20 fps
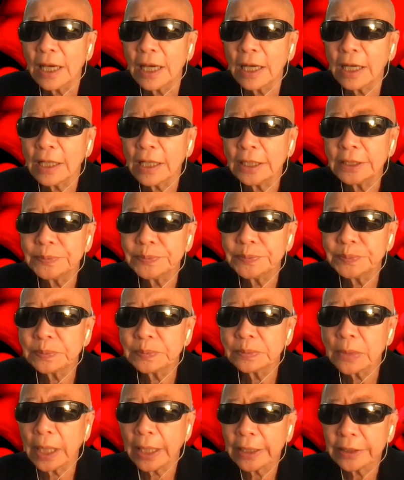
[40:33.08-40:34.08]

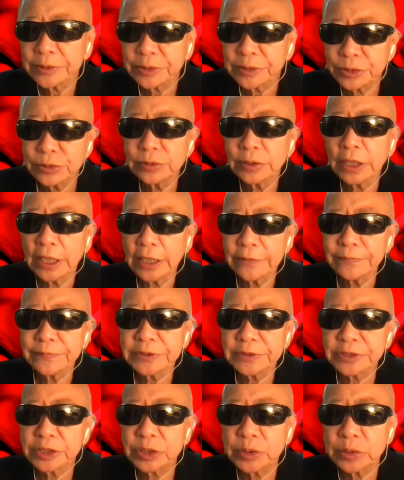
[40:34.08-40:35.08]
I do have a
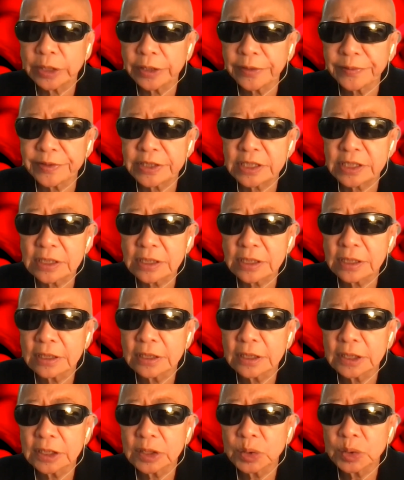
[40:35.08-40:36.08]
script
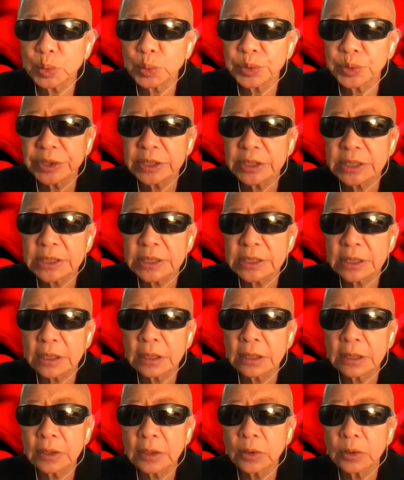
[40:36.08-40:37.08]
with
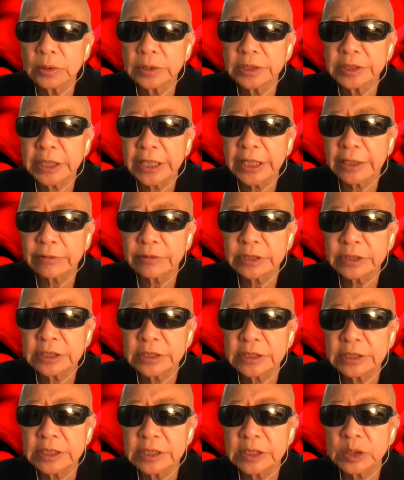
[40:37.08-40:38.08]
all the character
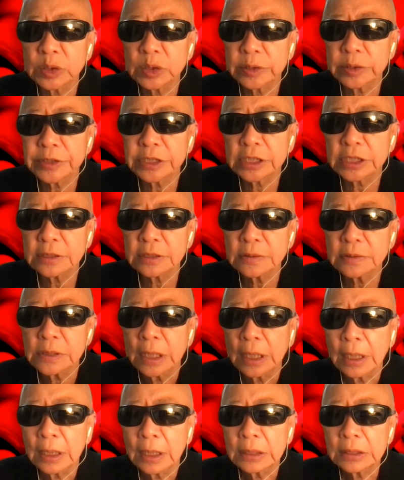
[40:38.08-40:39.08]
description,
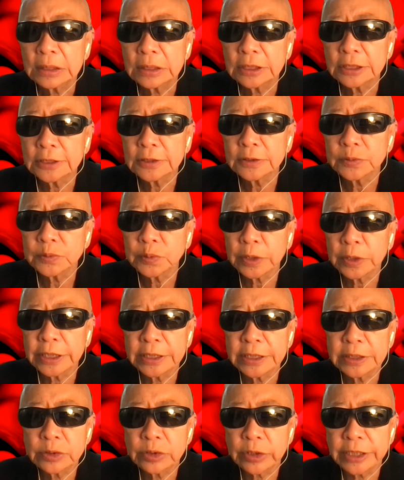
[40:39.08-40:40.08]
what
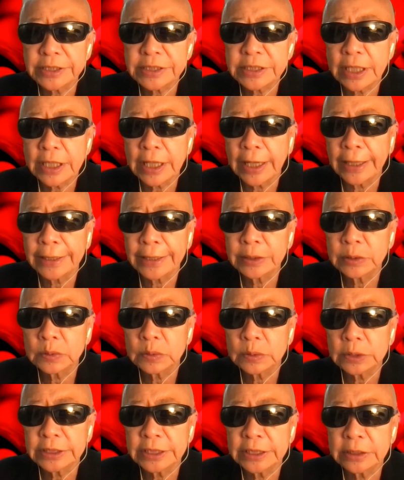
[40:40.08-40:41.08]
they dress like,
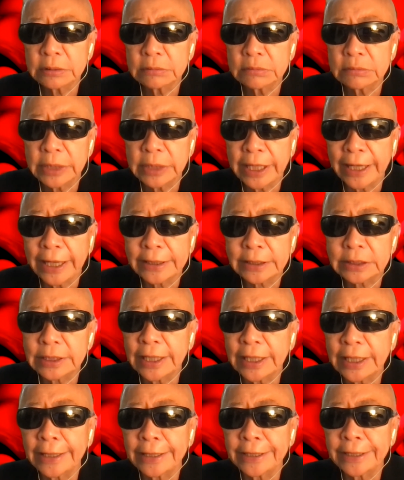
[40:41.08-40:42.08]
what they act
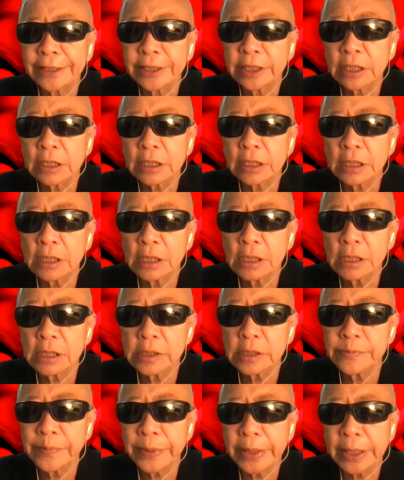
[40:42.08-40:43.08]
like,
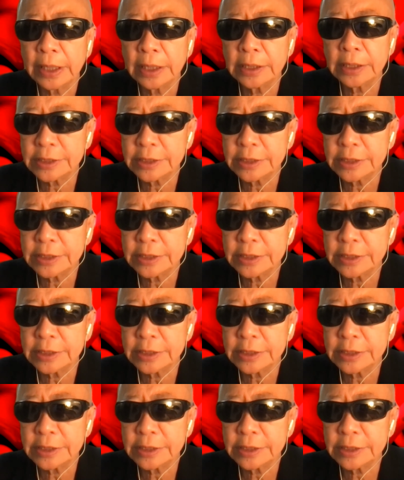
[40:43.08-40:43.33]
but at the